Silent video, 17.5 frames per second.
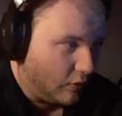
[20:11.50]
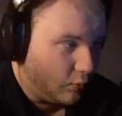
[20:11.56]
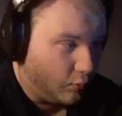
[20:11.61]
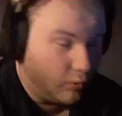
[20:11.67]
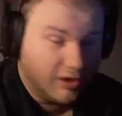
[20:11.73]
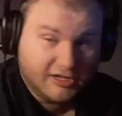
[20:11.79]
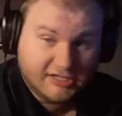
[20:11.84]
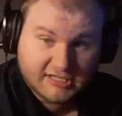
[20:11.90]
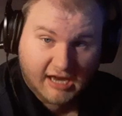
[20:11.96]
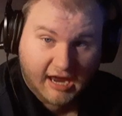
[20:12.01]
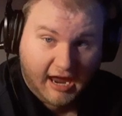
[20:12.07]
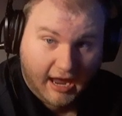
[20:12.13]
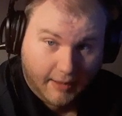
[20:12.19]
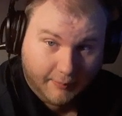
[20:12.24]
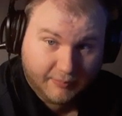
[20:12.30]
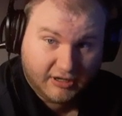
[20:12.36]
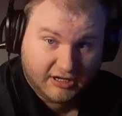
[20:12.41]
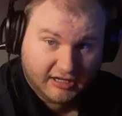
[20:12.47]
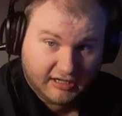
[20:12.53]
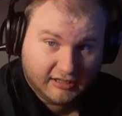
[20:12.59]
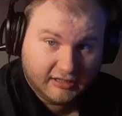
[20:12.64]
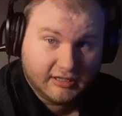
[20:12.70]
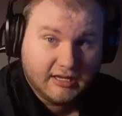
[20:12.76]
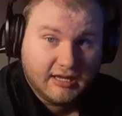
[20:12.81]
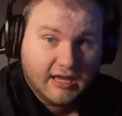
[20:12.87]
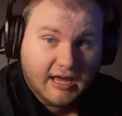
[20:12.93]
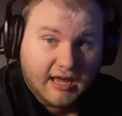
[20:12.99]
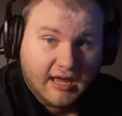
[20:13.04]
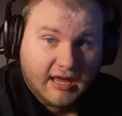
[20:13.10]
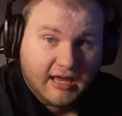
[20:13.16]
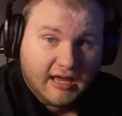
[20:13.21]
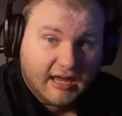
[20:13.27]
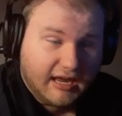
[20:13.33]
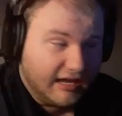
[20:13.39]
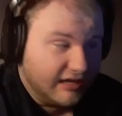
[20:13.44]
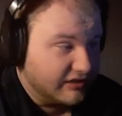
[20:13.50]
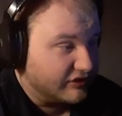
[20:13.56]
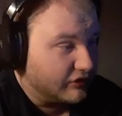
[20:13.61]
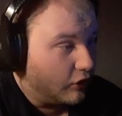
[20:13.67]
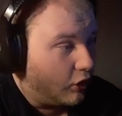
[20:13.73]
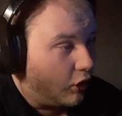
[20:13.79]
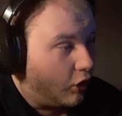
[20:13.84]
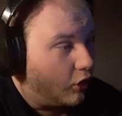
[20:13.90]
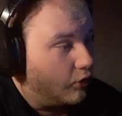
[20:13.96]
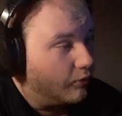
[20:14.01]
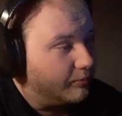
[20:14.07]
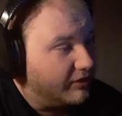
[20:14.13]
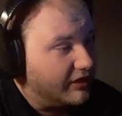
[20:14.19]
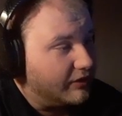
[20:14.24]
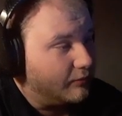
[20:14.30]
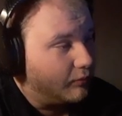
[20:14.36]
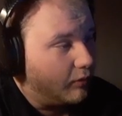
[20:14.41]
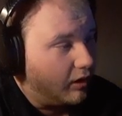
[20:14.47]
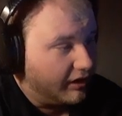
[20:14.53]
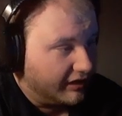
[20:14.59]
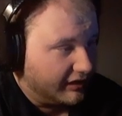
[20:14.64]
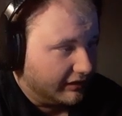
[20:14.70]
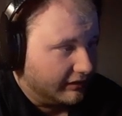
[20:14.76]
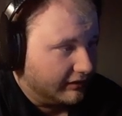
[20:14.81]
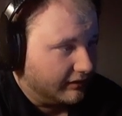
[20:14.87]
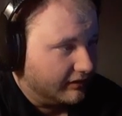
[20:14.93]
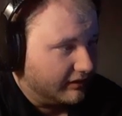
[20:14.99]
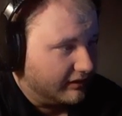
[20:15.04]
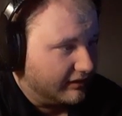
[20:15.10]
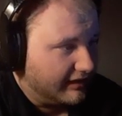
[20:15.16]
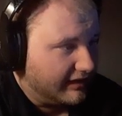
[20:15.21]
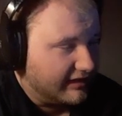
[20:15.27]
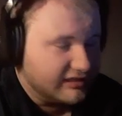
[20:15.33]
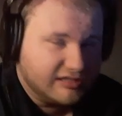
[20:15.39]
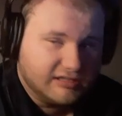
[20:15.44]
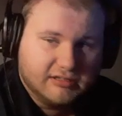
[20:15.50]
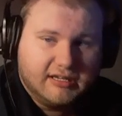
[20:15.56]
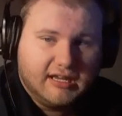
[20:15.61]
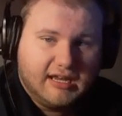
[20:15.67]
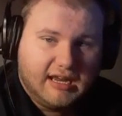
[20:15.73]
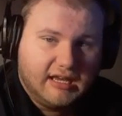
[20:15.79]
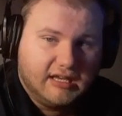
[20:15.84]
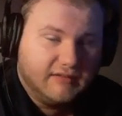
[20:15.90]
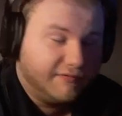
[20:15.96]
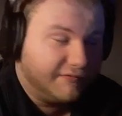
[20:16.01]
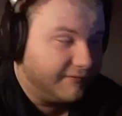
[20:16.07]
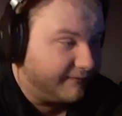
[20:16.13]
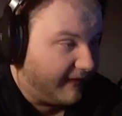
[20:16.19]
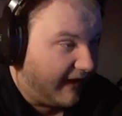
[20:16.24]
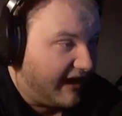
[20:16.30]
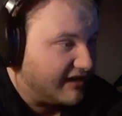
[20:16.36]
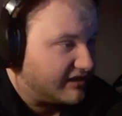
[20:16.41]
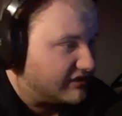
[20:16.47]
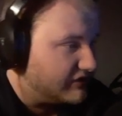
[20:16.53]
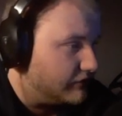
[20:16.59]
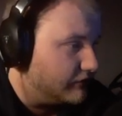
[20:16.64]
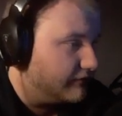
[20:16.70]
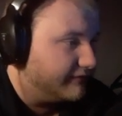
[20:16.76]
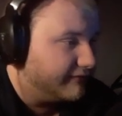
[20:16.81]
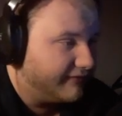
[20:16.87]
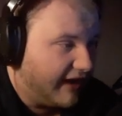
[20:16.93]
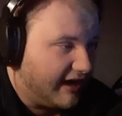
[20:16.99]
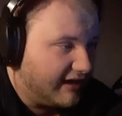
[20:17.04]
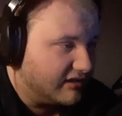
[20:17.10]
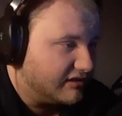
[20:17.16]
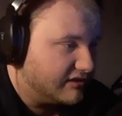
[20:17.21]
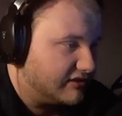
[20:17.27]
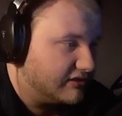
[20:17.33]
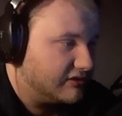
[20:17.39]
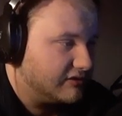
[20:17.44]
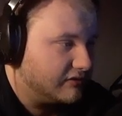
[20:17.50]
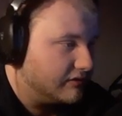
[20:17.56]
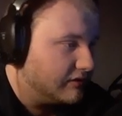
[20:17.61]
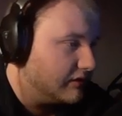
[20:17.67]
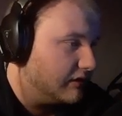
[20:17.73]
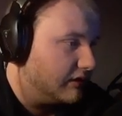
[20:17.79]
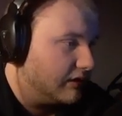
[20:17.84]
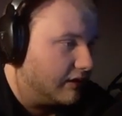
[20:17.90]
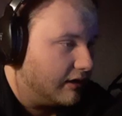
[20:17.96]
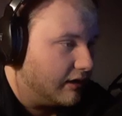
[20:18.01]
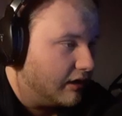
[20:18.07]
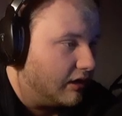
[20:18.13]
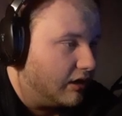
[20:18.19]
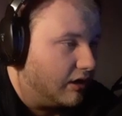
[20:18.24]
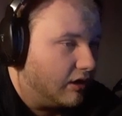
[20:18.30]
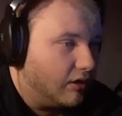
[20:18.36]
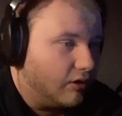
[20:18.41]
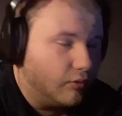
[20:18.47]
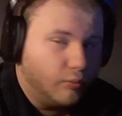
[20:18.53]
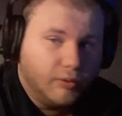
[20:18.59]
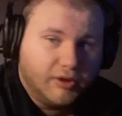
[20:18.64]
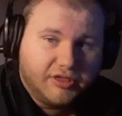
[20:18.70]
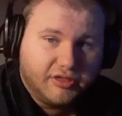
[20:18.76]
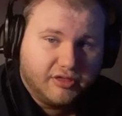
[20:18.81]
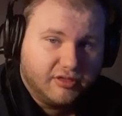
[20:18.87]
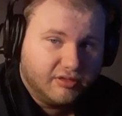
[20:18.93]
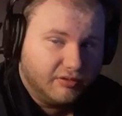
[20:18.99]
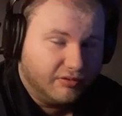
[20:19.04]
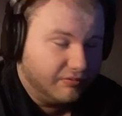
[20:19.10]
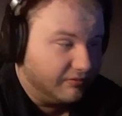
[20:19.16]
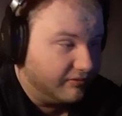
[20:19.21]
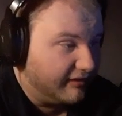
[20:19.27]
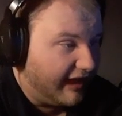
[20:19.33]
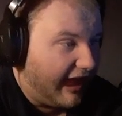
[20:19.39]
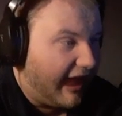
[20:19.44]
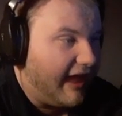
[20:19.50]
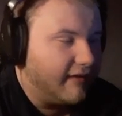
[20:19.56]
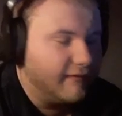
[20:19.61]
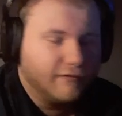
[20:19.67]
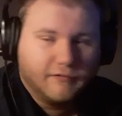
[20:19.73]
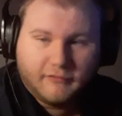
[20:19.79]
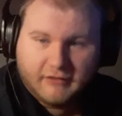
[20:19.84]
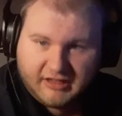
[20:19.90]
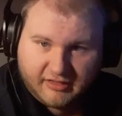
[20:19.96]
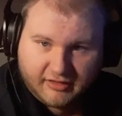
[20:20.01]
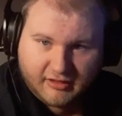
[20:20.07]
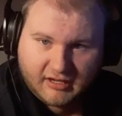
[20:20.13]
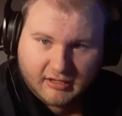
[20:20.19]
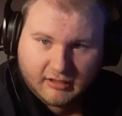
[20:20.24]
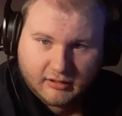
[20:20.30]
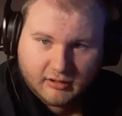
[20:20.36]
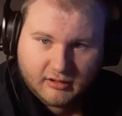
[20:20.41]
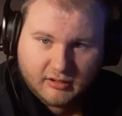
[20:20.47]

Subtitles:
what is happening is Obi-Wan is face to face with everything.